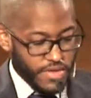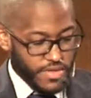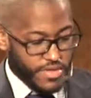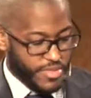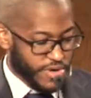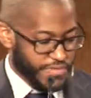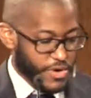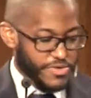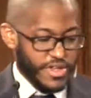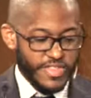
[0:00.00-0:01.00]
The book of
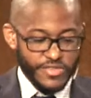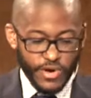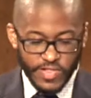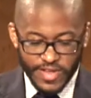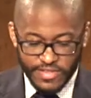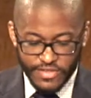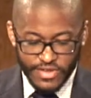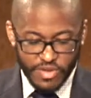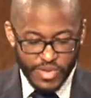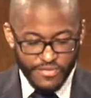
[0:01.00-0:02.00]
Hosea, that's where our lesson is
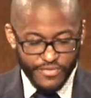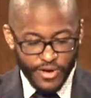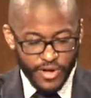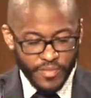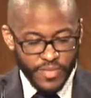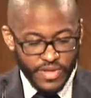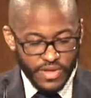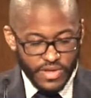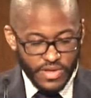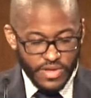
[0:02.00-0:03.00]
going to be from
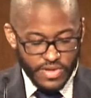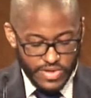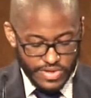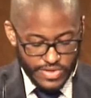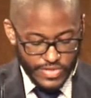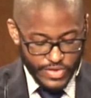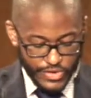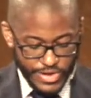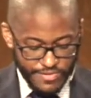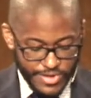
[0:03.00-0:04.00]

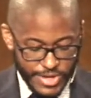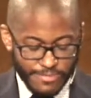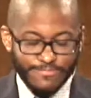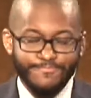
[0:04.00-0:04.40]
this evening,